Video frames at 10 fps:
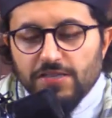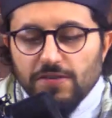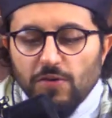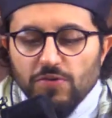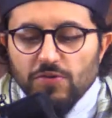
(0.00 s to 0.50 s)

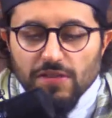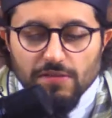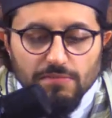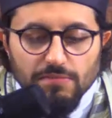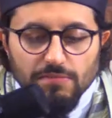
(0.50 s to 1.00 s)
So
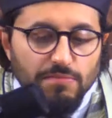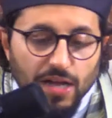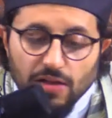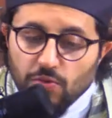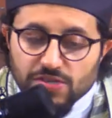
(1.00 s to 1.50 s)
they're
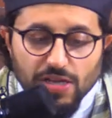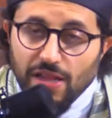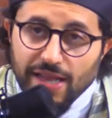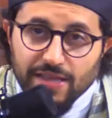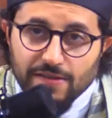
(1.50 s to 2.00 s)
not always going to
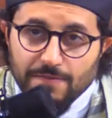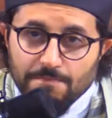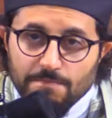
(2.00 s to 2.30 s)
like it,